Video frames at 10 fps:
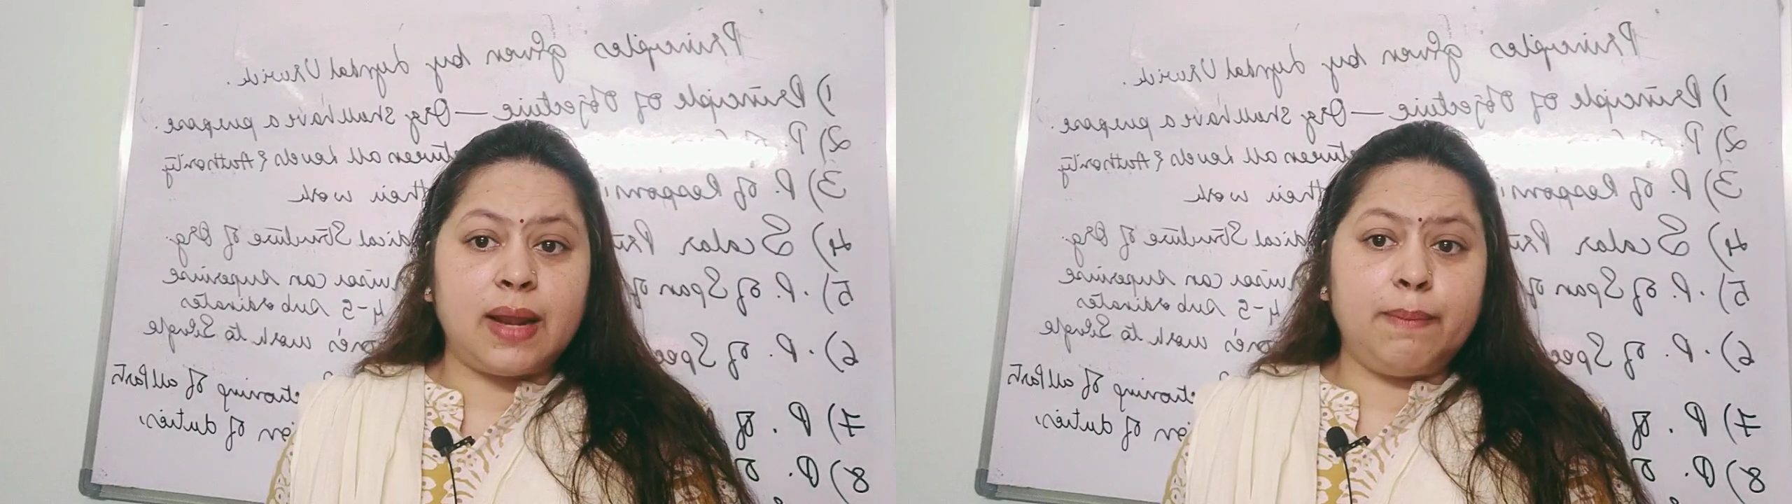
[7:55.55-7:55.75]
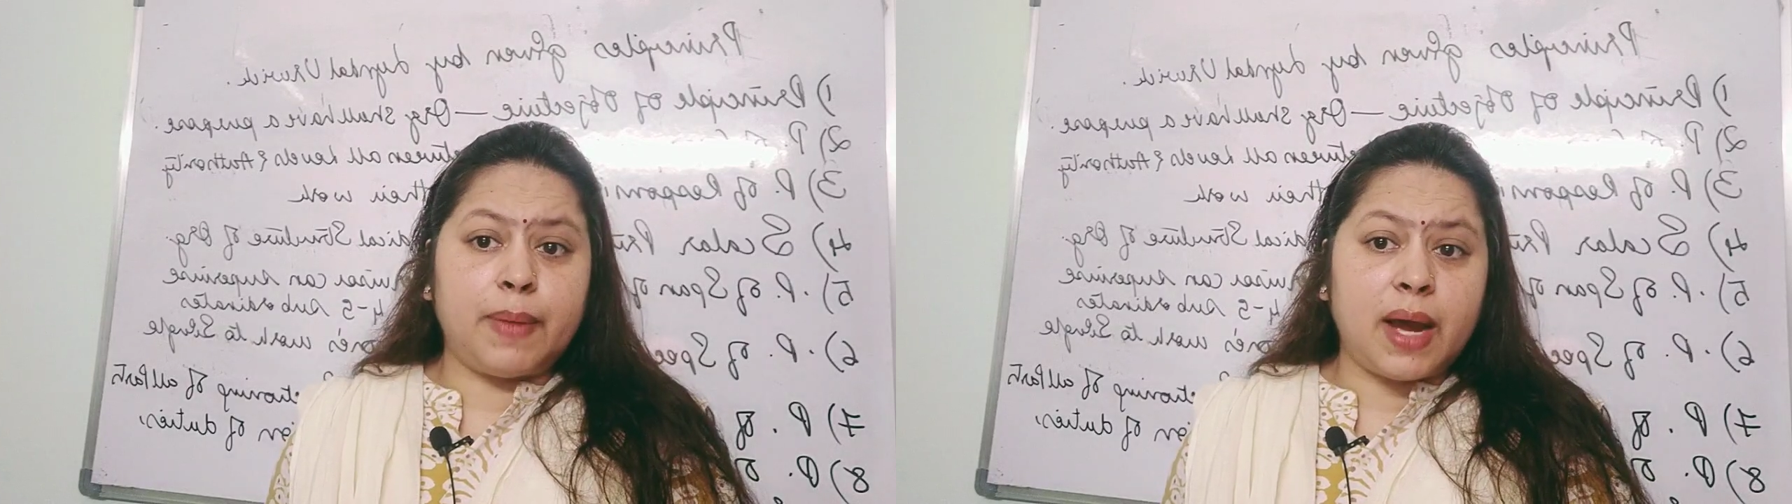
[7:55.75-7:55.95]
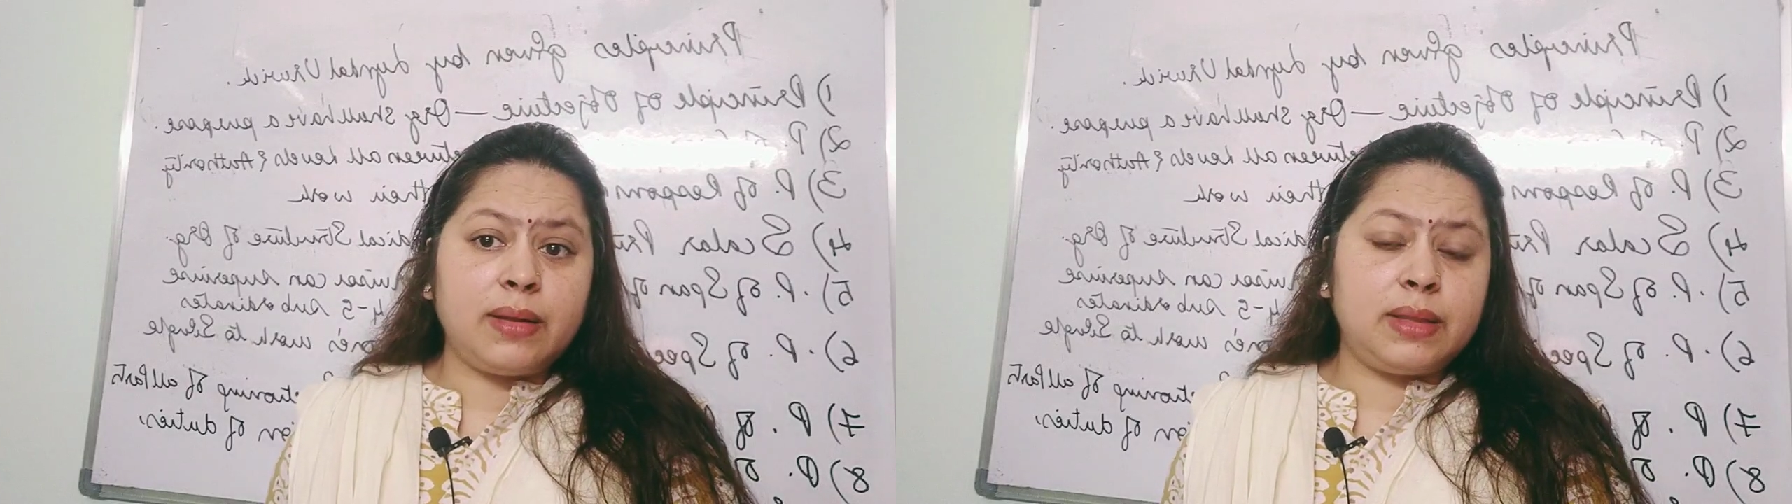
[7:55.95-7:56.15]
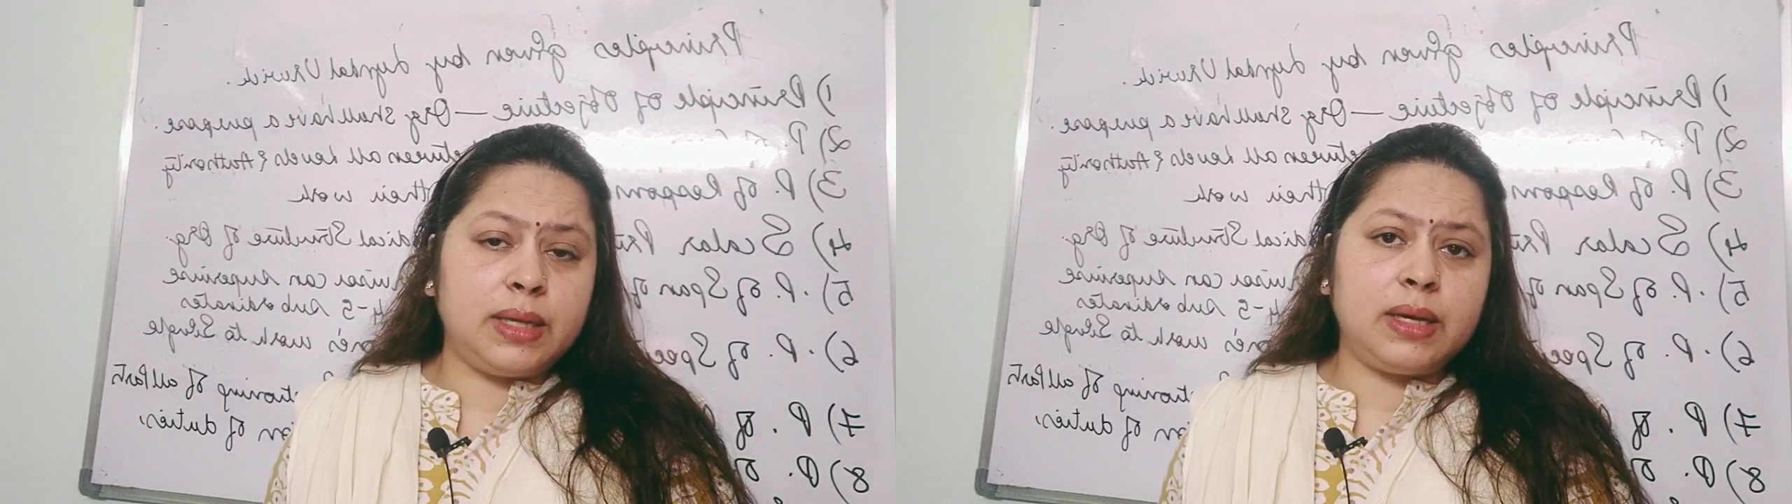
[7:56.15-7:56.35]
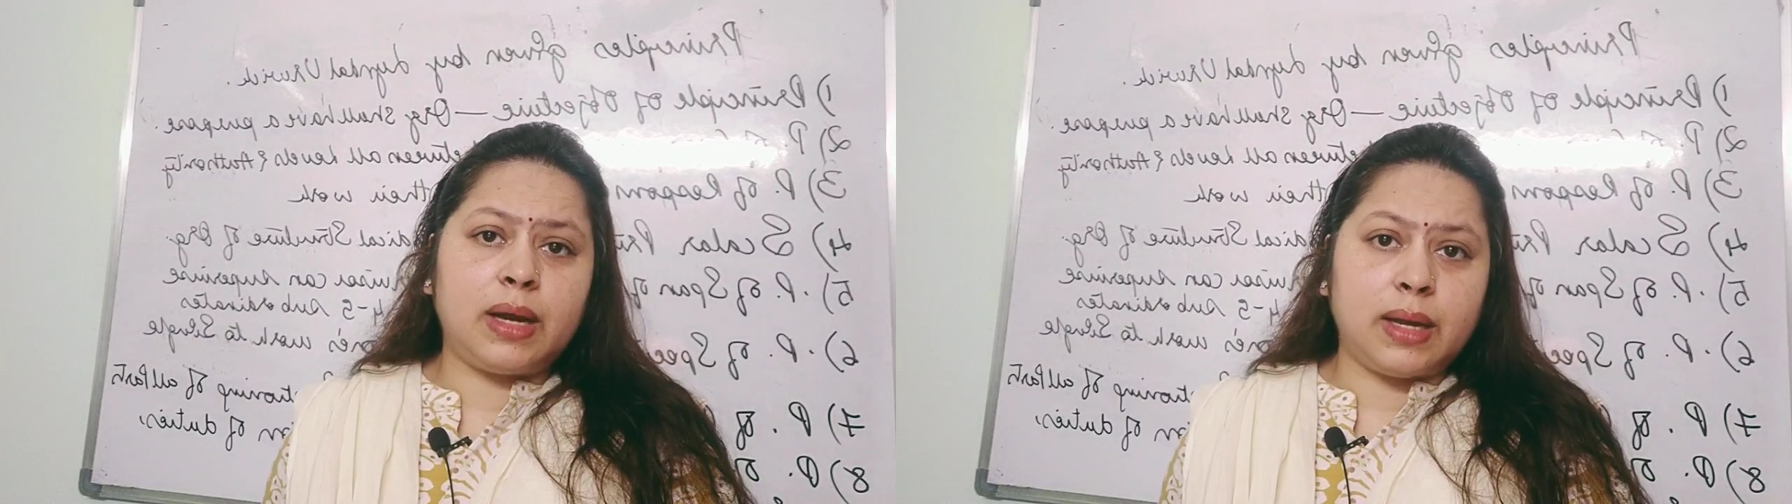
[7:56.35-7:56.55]
and
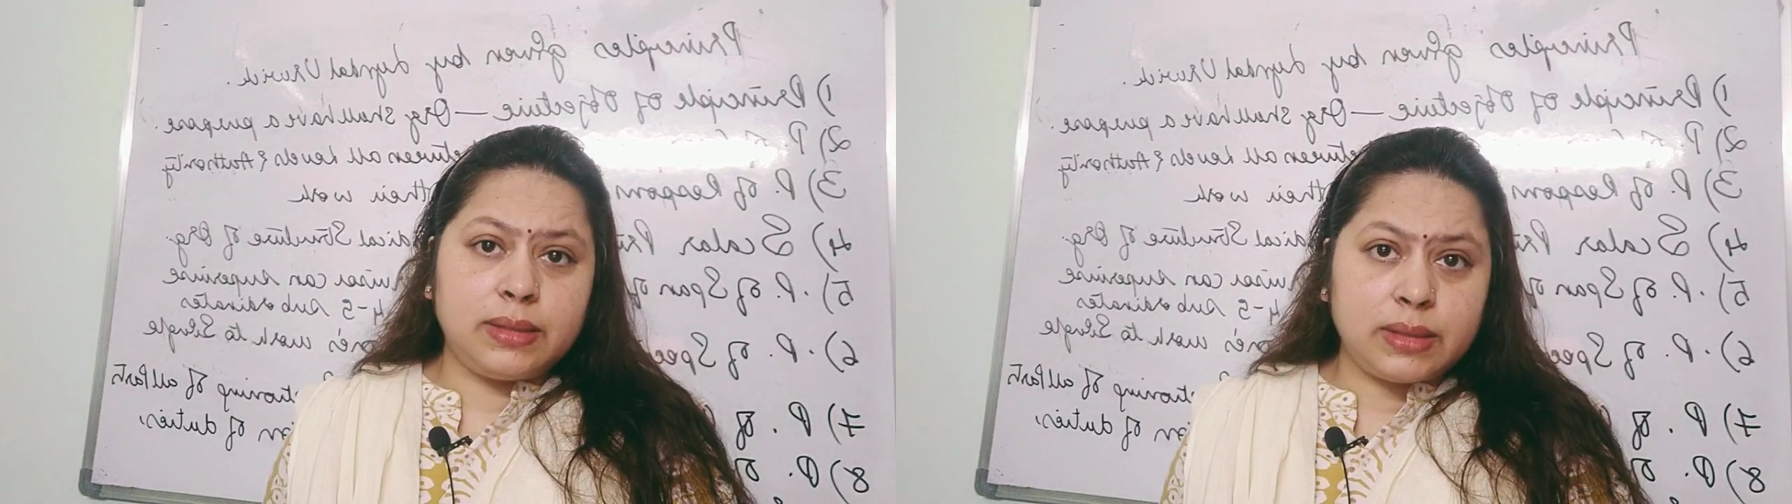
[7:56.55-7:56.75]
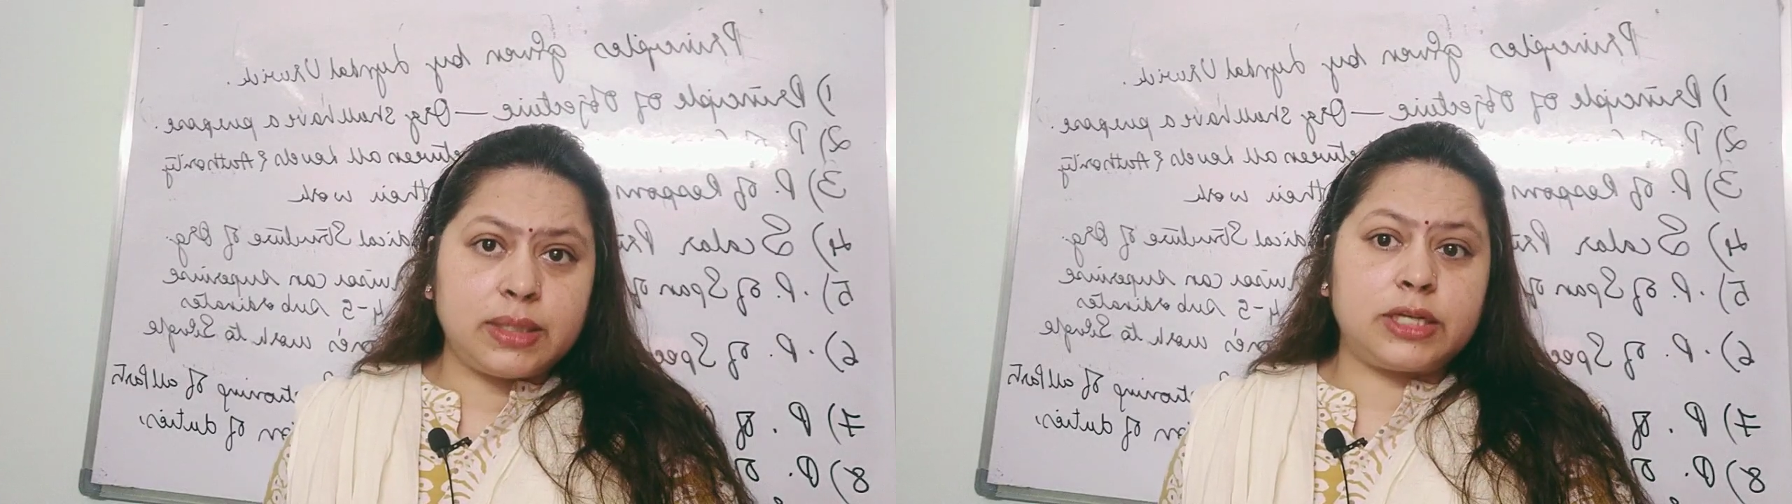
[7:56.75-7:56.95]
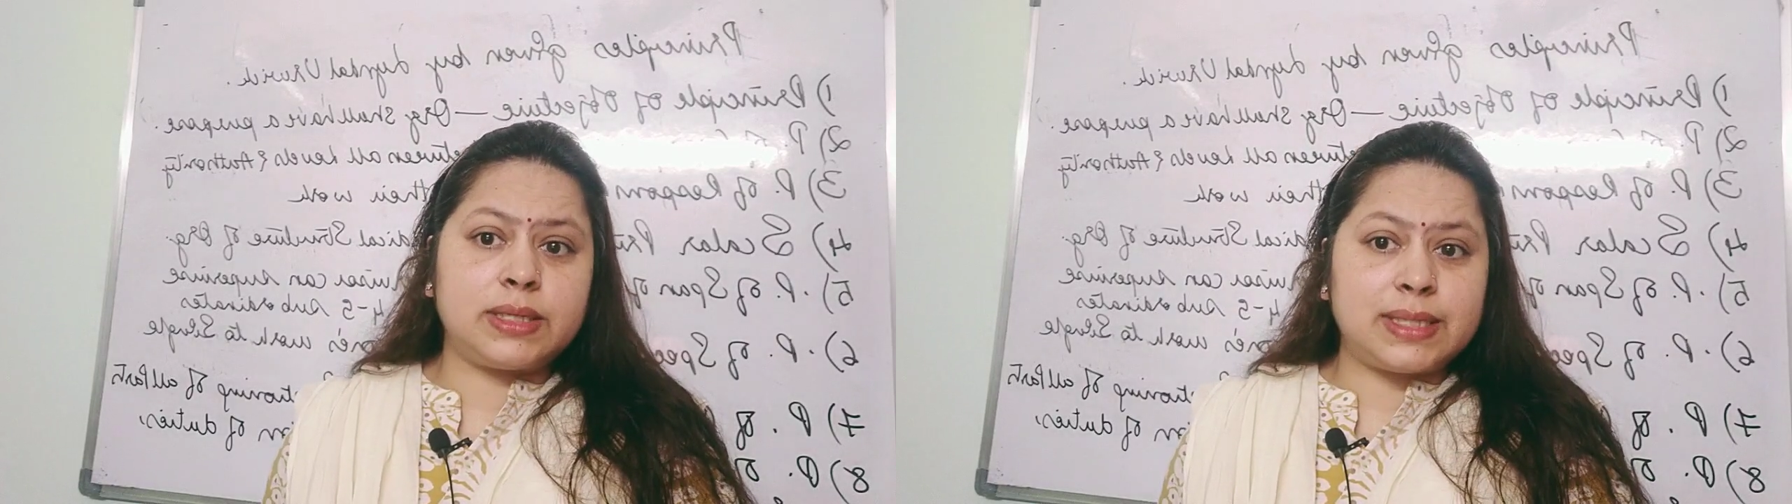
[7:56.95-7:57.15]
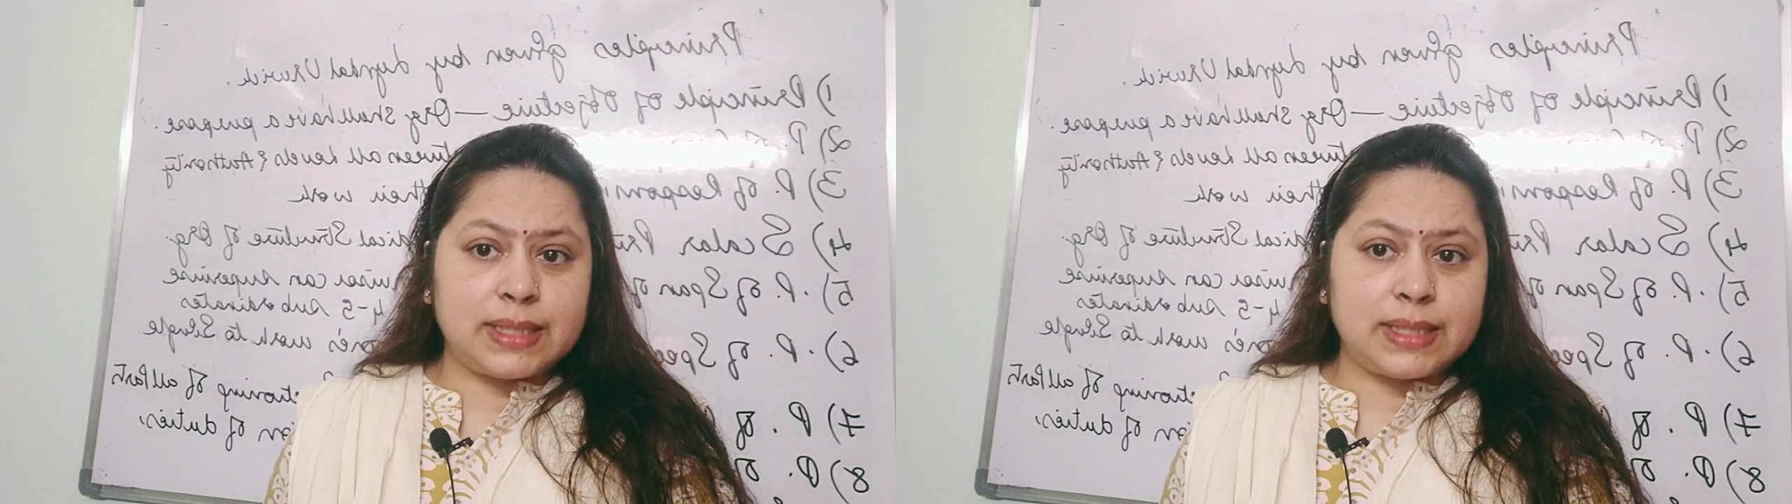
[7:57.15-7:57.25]
Bharatiya Antariksh